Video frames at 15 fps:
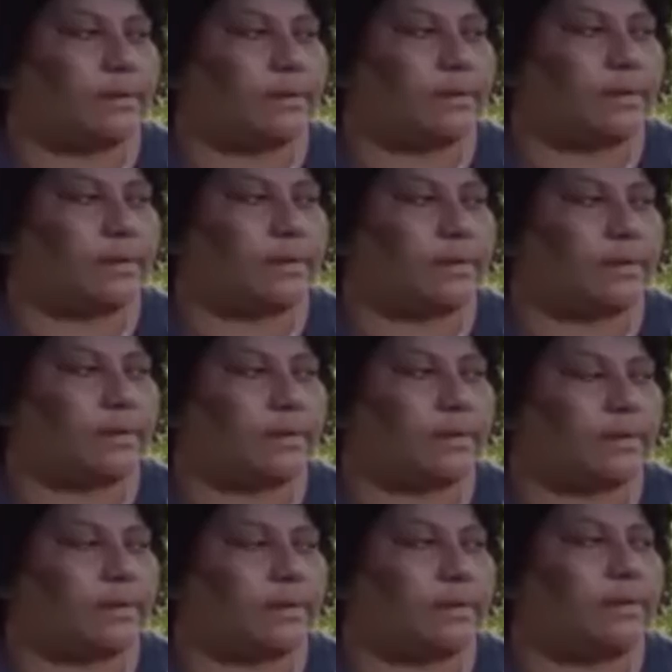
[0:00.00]

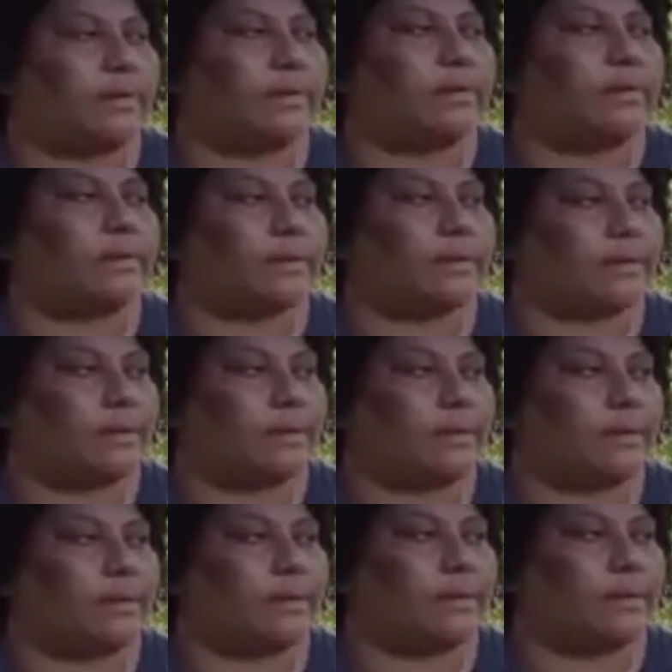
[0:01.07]

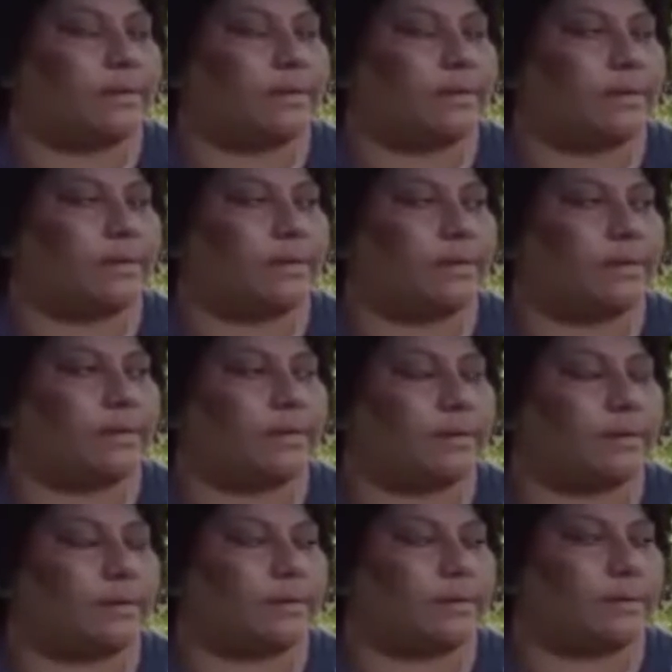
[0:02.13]

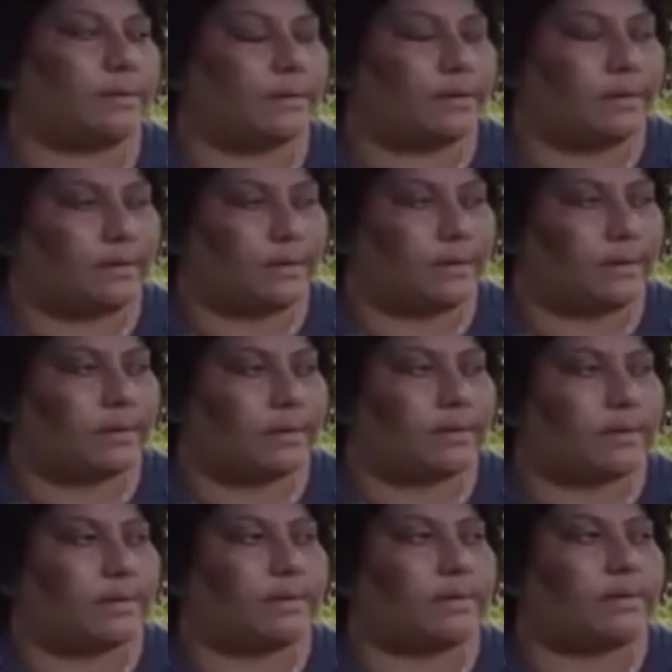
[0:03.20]

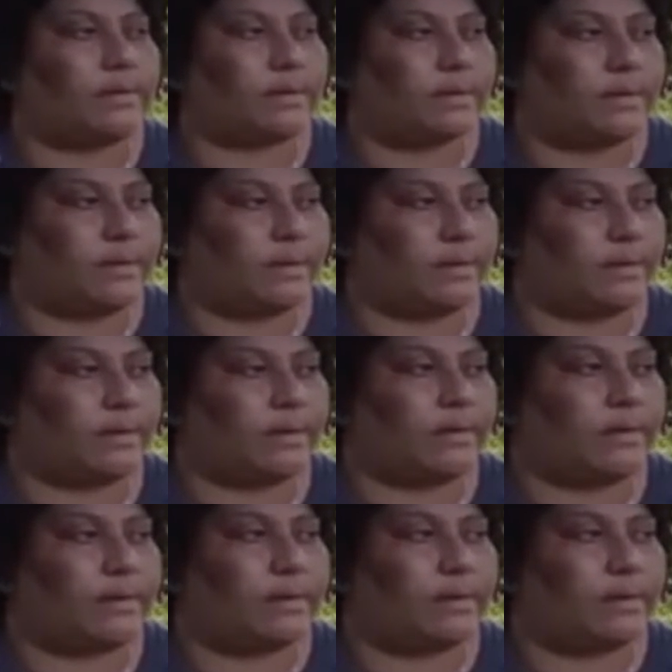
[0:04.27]

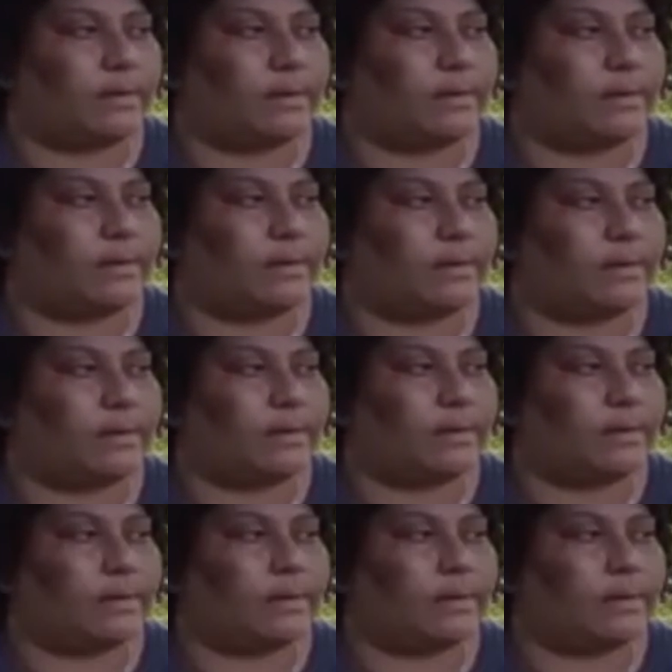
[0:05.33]
[no speech]